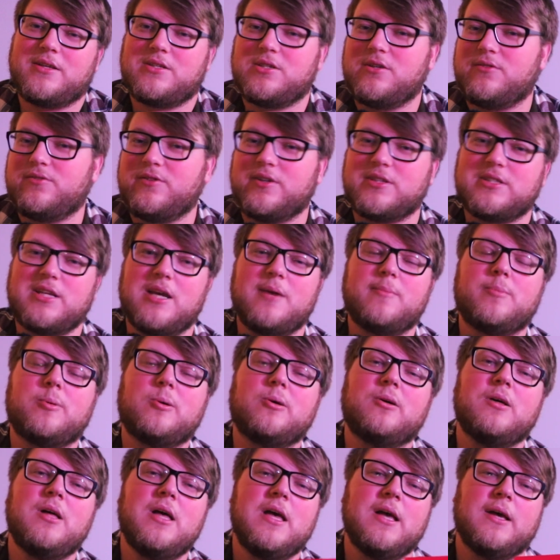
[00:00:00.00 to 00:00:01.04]
So for
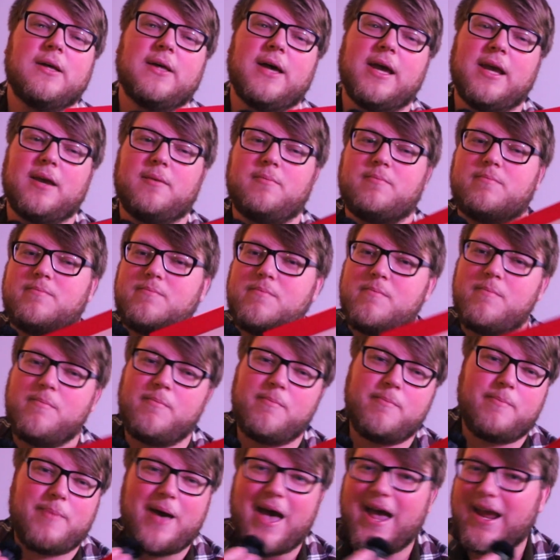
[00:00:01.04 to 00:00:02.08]
example, like
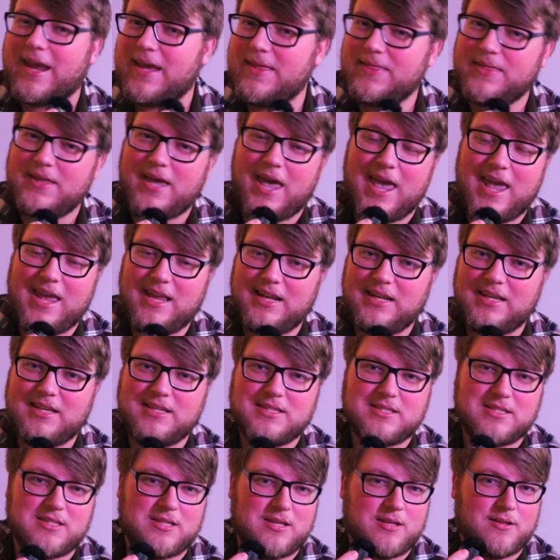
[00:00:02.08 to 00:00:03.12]
back in the
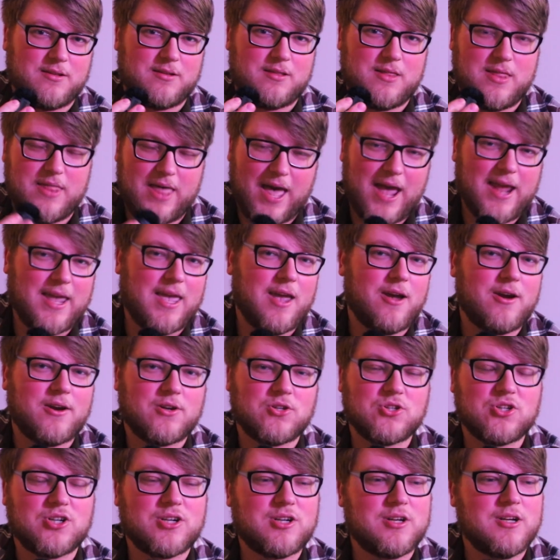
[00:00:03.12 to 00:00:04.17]
80s, that
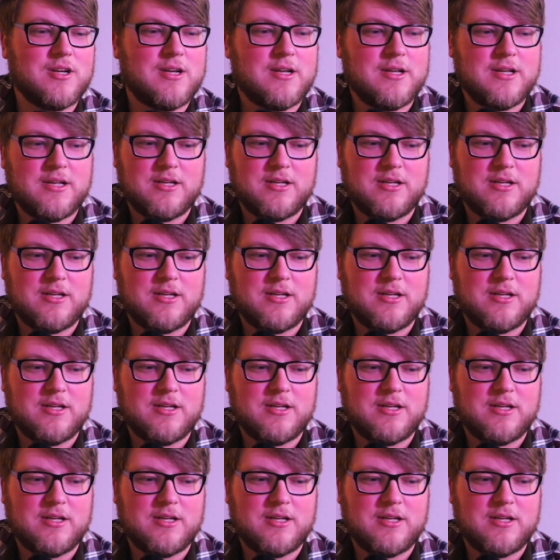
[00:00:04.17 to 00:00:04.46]
character,